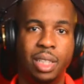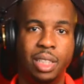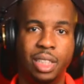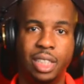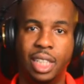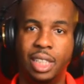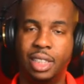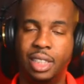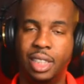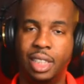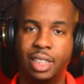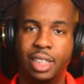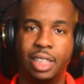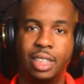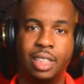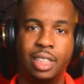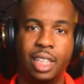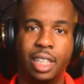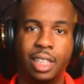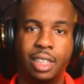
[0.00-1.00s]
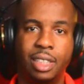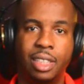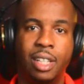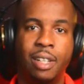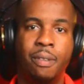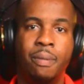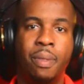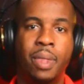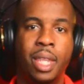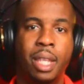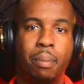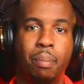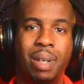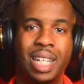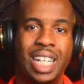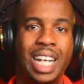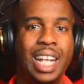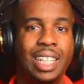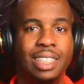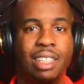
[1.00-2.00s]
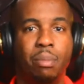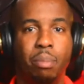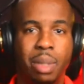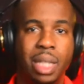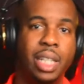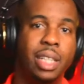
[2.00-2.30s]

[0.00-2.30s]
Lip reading: and statistics, but it has to mean